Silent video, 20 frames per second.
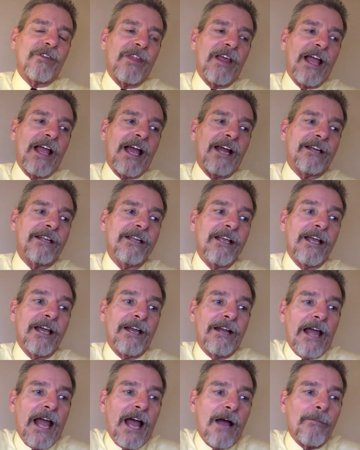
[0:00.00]
that?
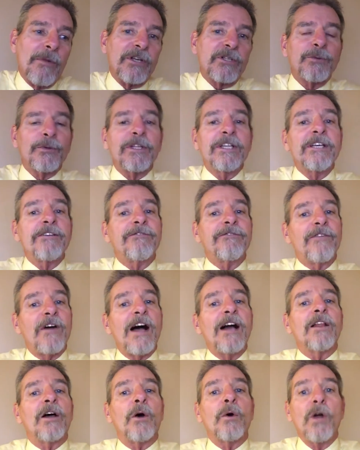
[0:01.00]
And how much will he
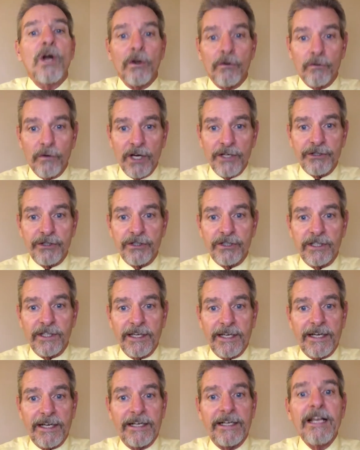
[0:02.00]
follow Russia's
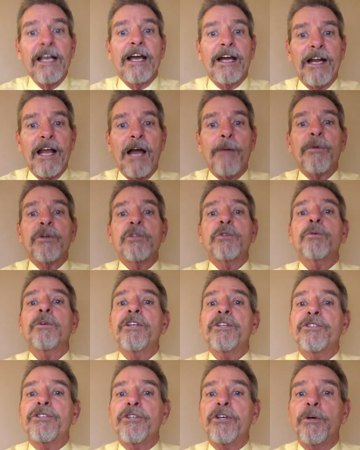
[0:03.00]
lead? And how much will
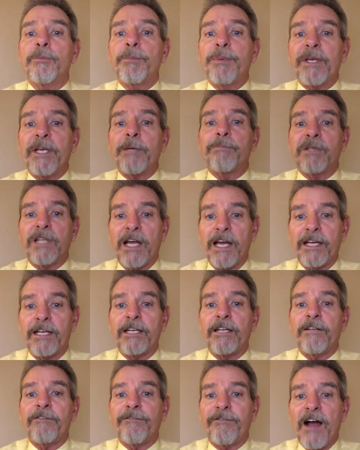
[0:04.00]
the GOP
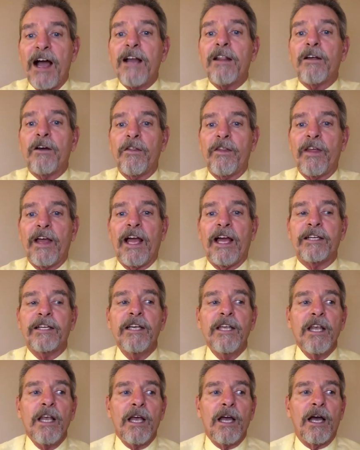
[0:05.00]
blindly follow that?
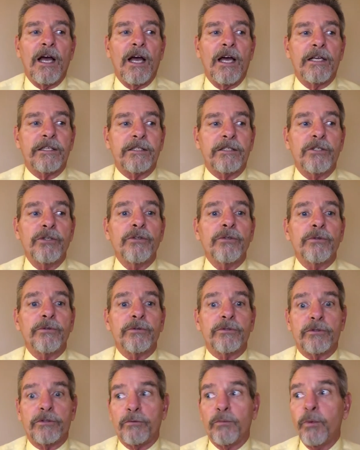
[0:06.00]

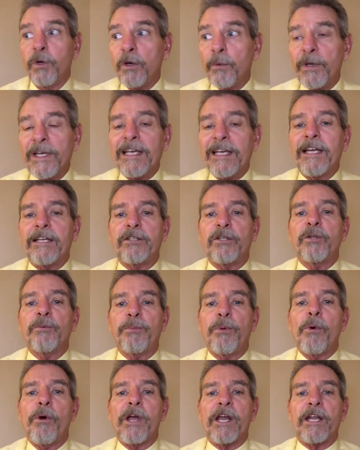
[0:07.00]
Will we get to the
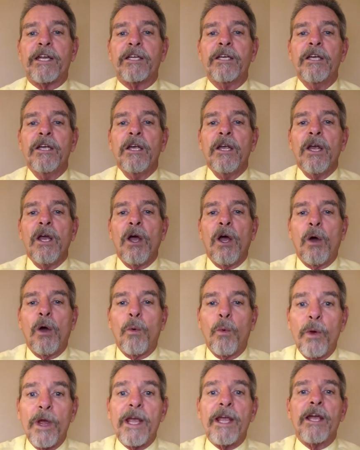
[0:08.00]
point
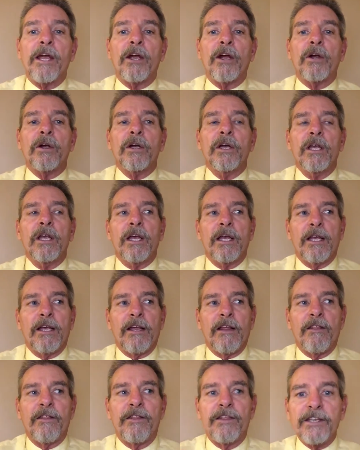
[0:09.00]
where
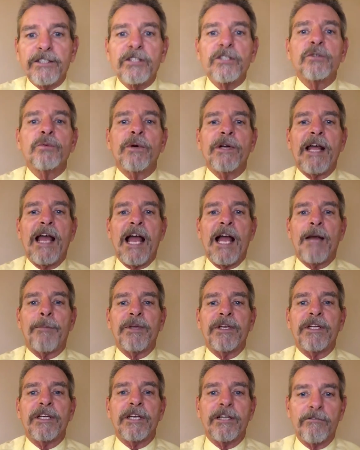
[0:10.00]
this is what
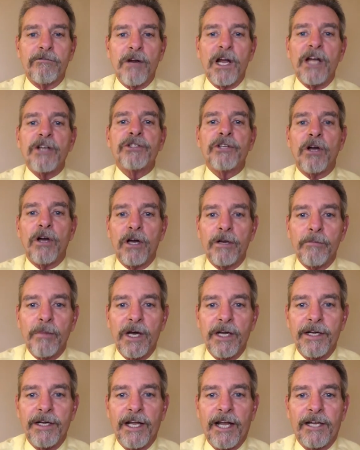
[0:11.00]
happened in Russia on
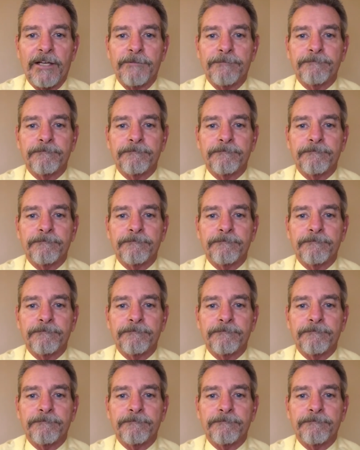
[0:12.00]
Monday?